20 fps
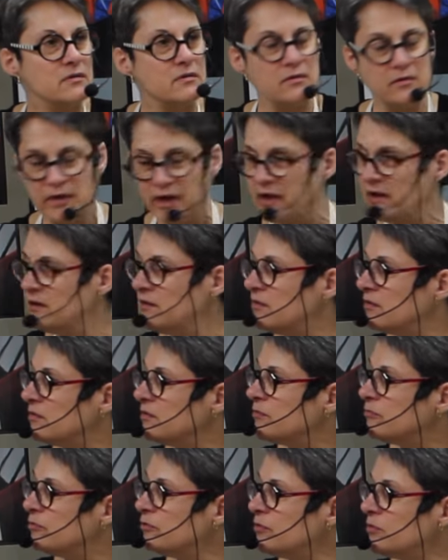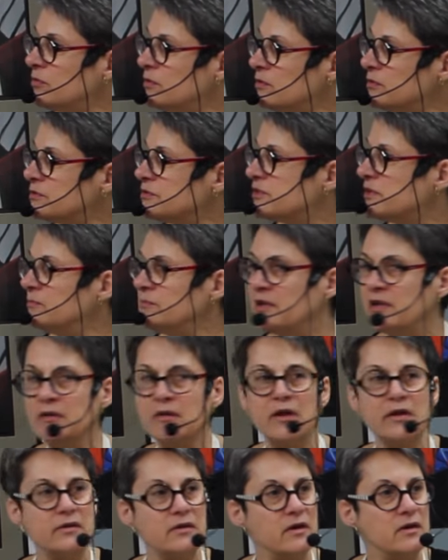look at it on the floor, or something
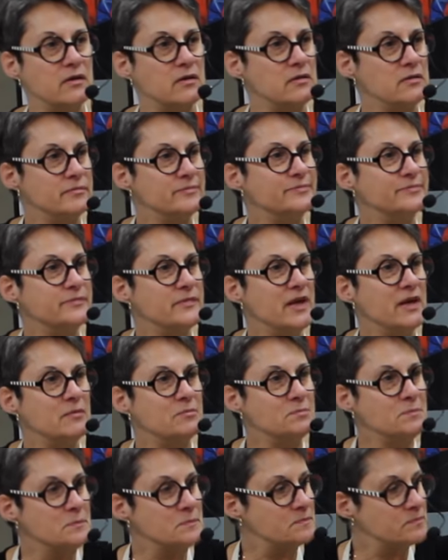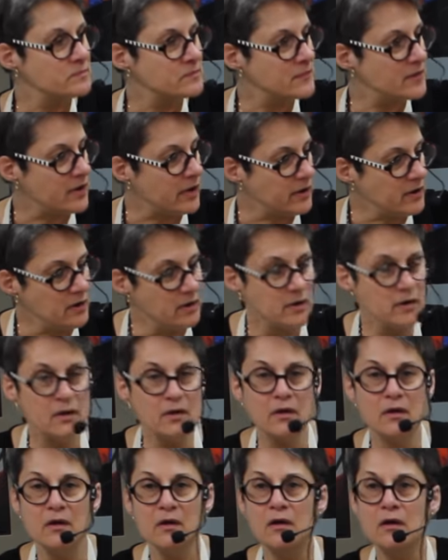like that. Okay.
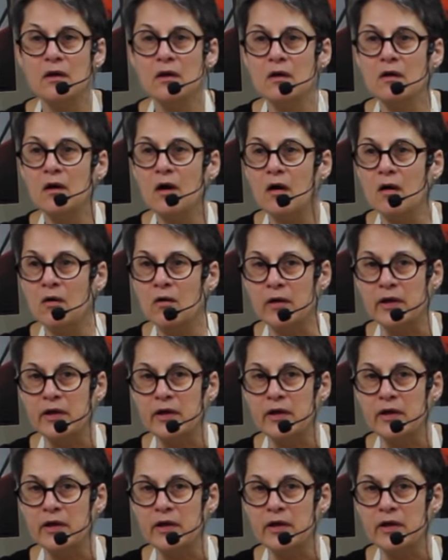All